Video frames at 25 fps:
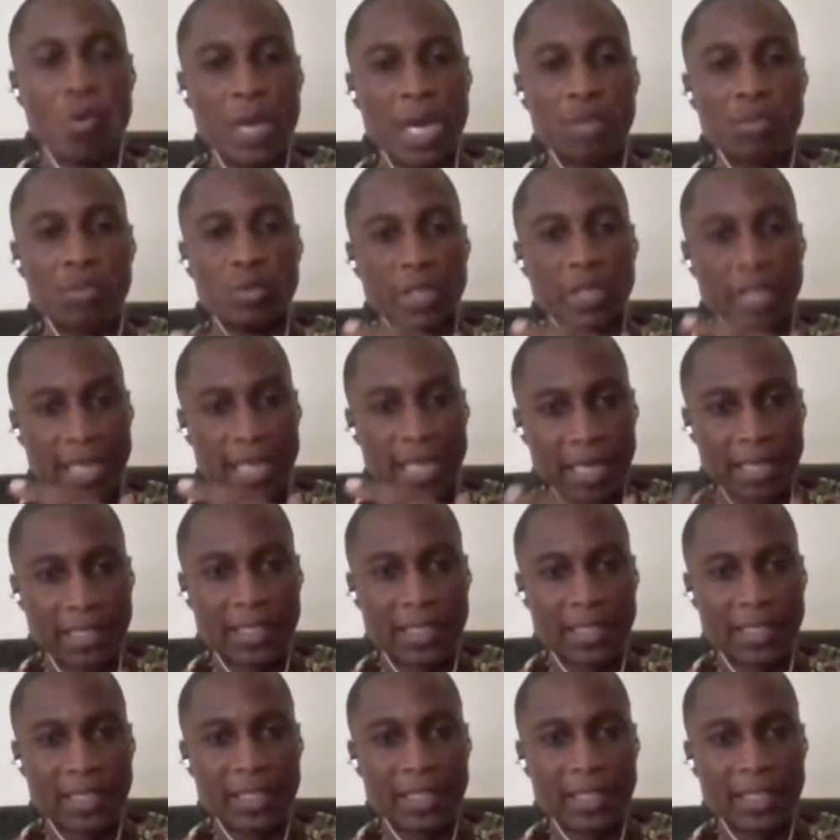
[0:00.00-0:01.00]
Therefore, we
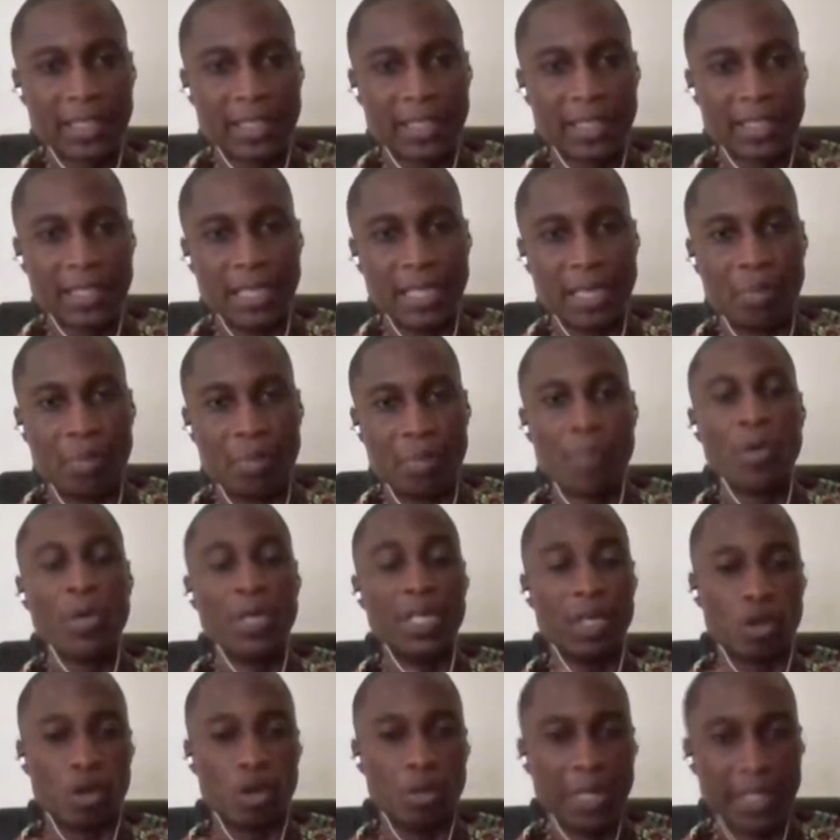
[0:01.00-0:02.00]
have to get the
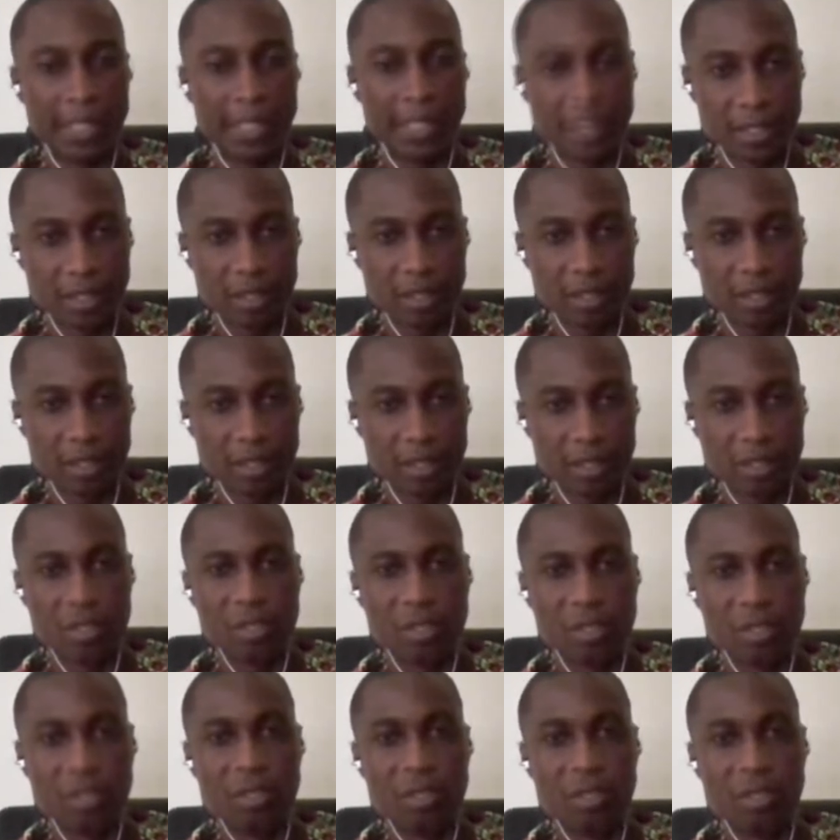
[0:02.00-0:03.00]
people in the community
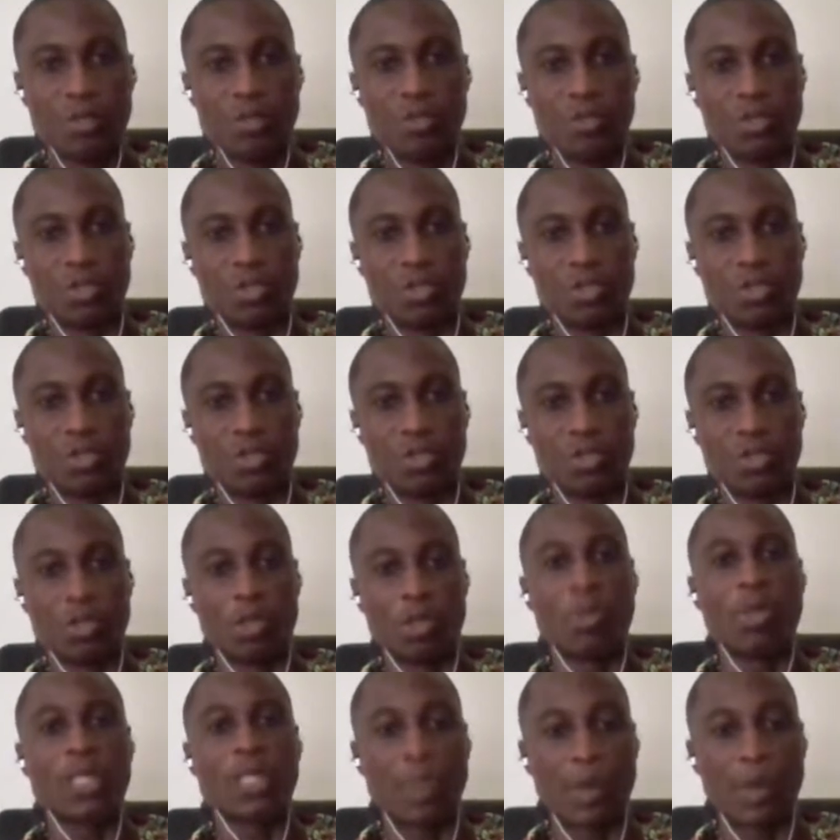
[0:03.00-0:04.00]
to
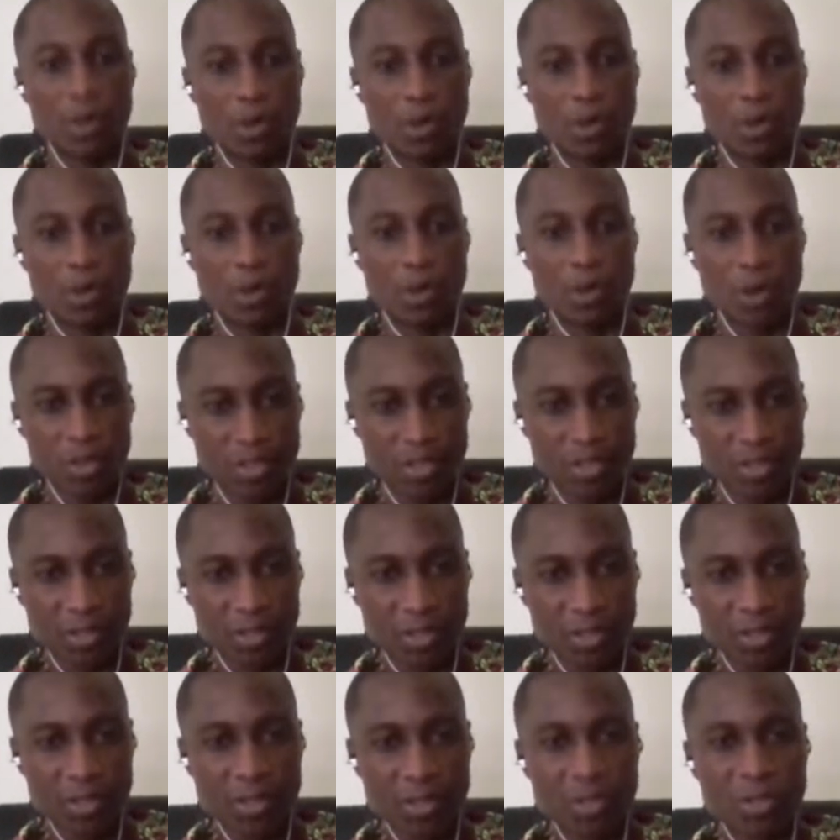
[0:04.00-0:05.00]
support our cause,
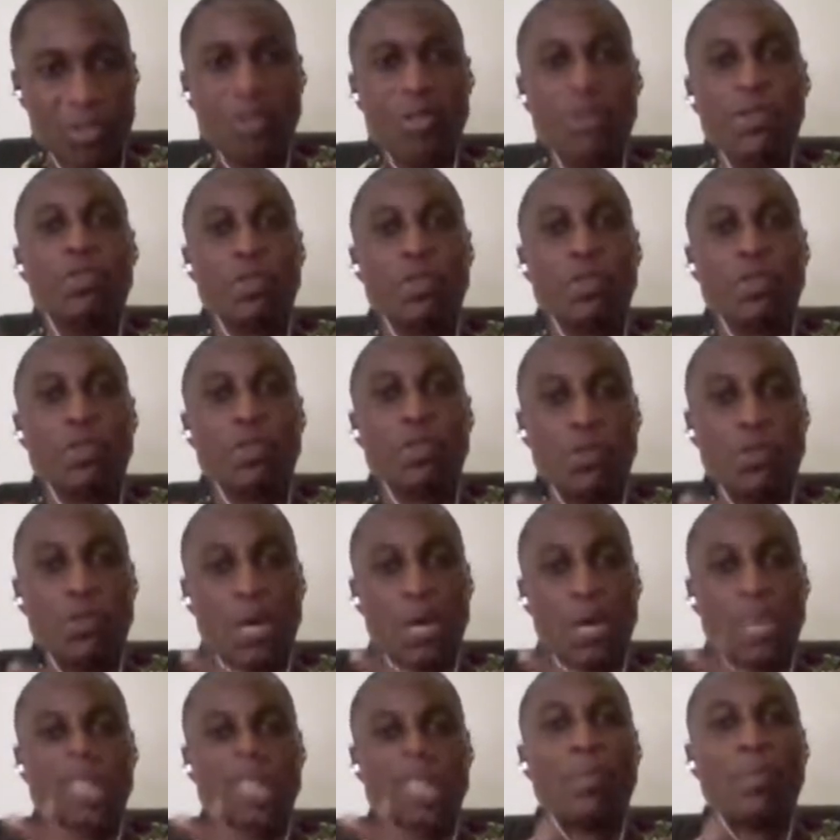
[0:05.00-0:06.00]
to rally
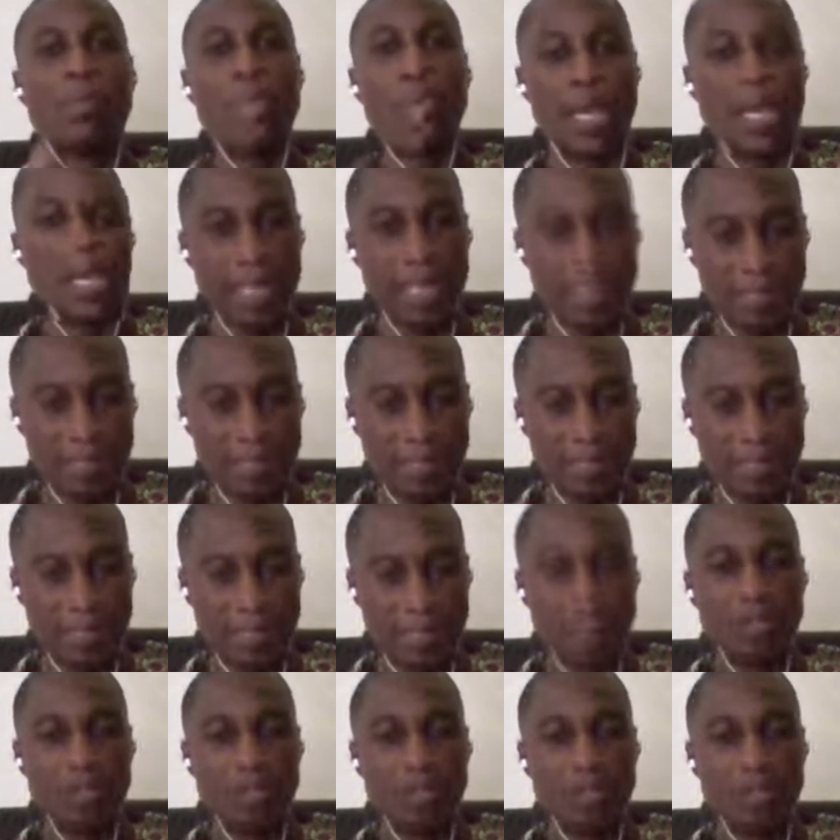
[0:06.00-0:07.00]
behind us, so
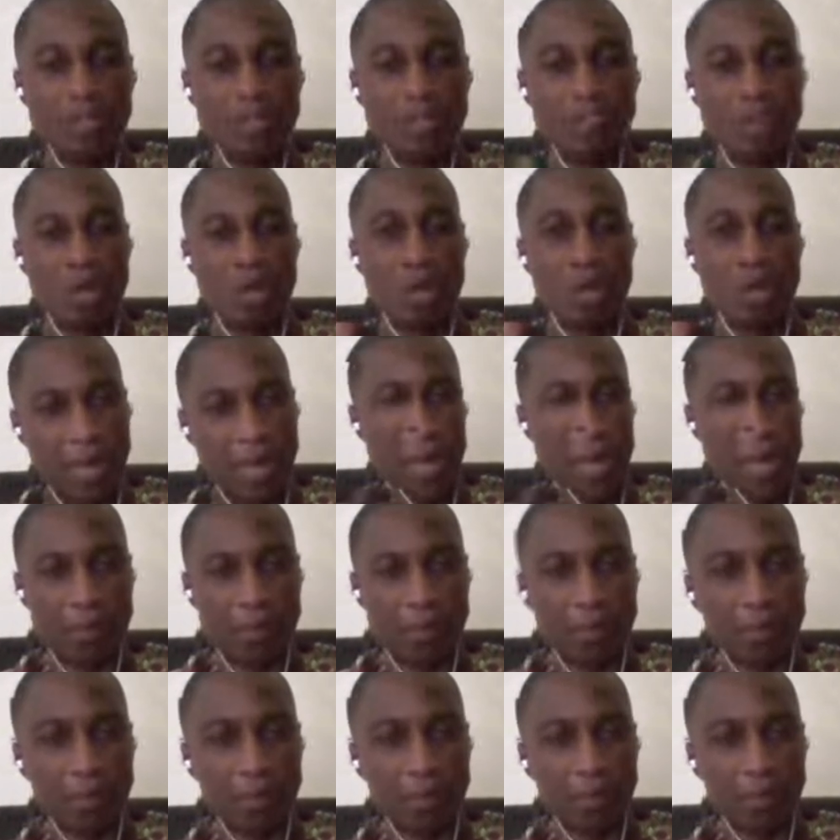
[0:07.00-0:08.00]
that we can fight this
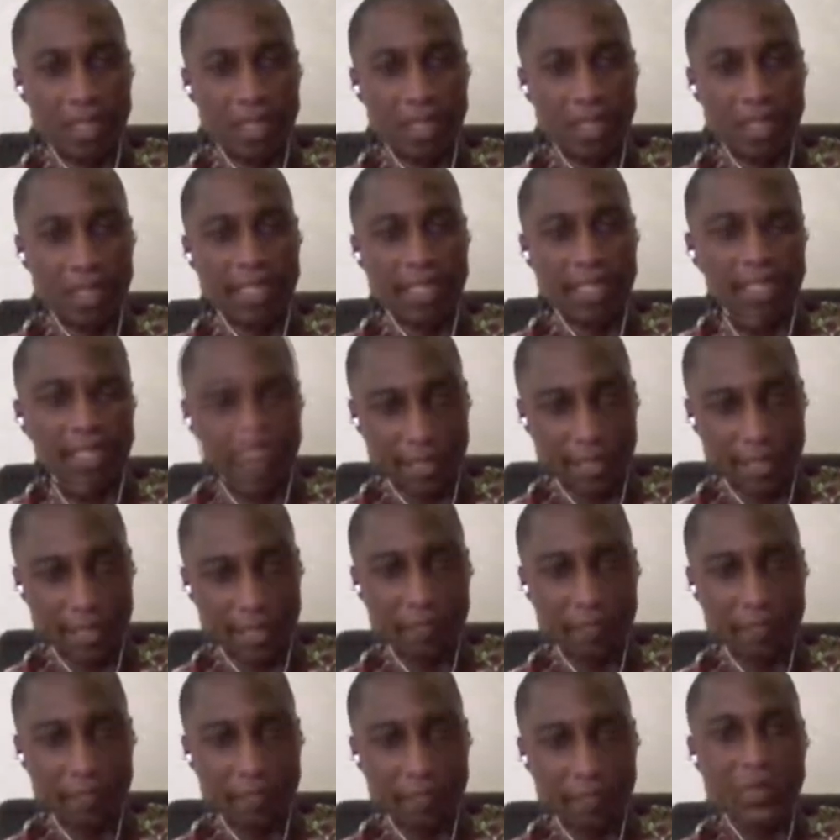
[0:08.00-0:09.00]
campaign, you know, against
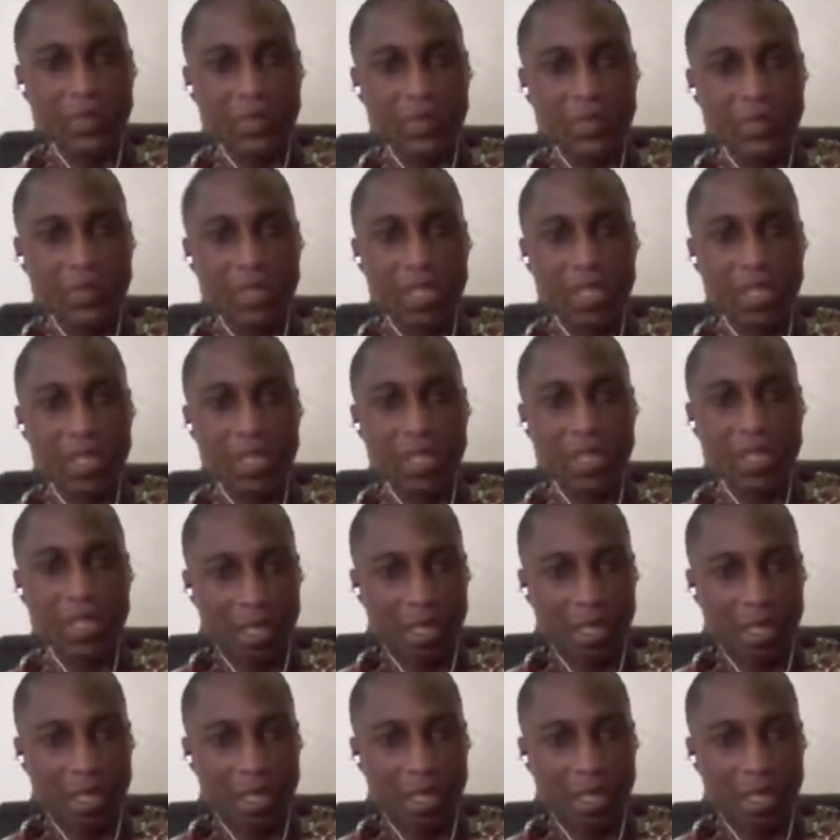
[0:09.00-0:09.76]
our government's intention.